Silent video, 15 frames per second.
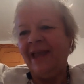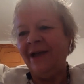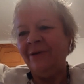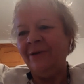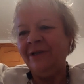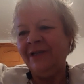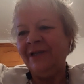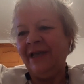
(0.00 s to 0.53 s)

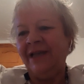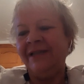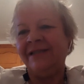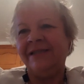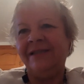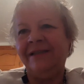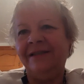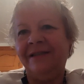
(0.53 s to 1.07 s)
Howard
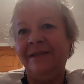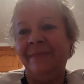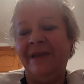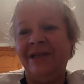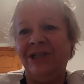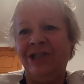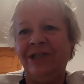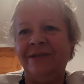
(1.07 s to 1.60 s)
has
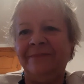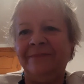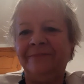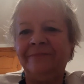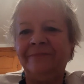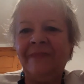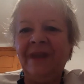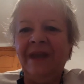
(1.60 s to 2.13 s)
dementia.
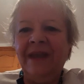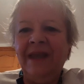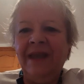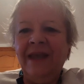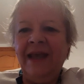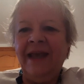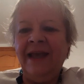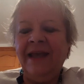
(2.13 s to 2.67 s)

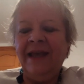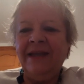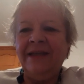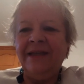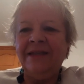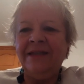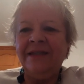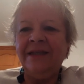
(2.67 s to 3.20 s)

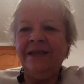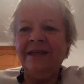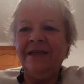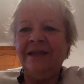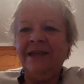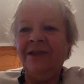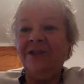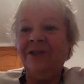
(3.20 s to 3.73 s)
And
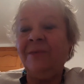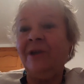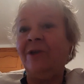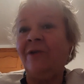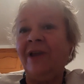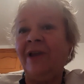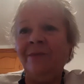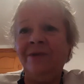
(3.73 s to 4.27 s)
he used to be a
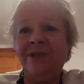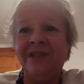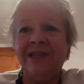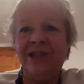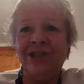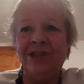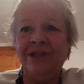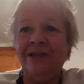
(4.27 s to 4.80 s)
great
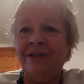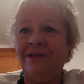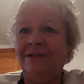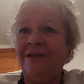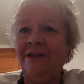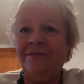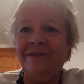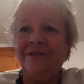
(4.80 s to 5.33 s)
musician,
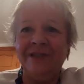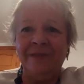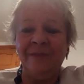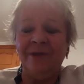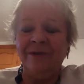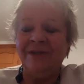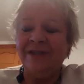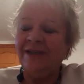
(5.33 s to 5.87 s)
loved his
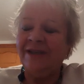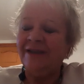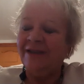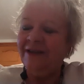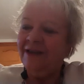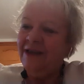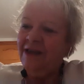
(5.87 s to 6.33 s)
music.